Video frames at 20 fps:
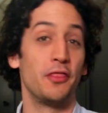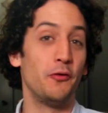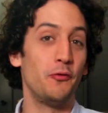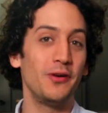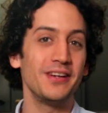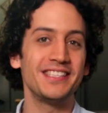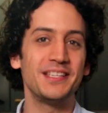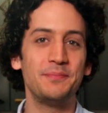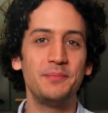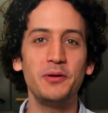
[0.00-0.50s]
The
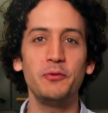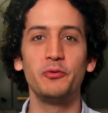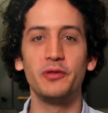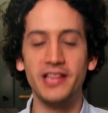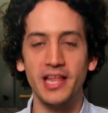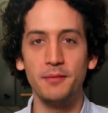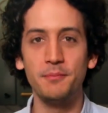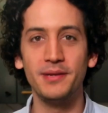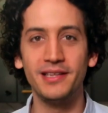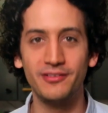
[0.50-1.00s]
recipe would
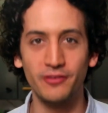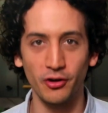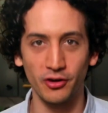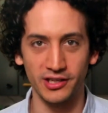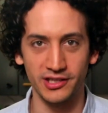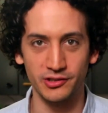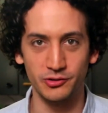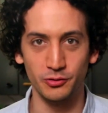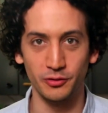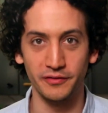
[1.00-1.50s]
then be turned
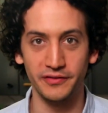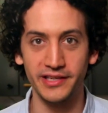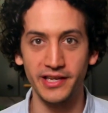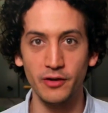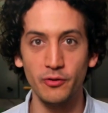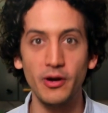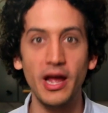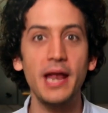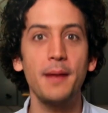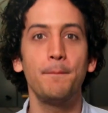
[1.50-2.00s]
into a
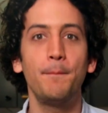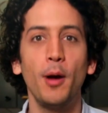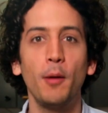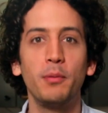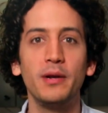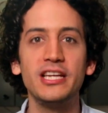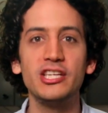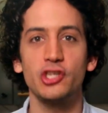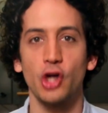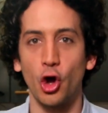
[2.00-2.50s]
video and
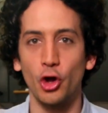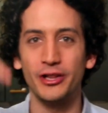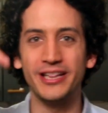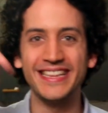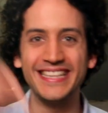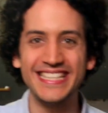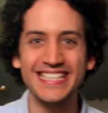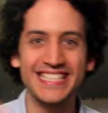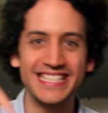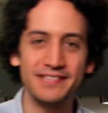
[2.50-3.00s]
published on
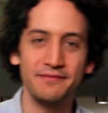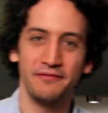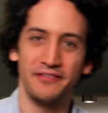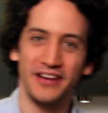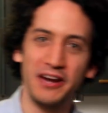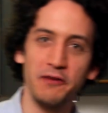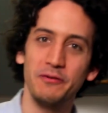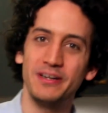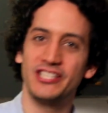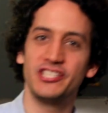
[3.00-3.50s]
this
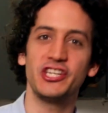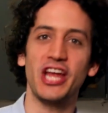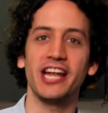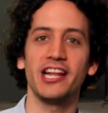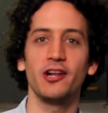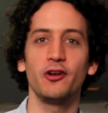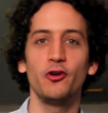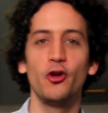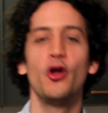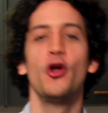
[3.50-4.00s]
very
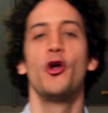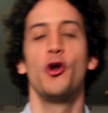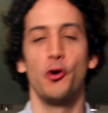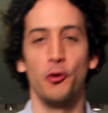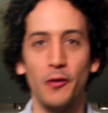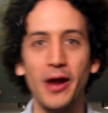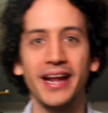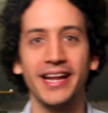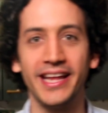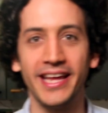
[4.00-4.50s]
channel
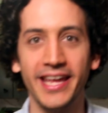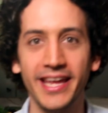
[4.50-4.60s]
right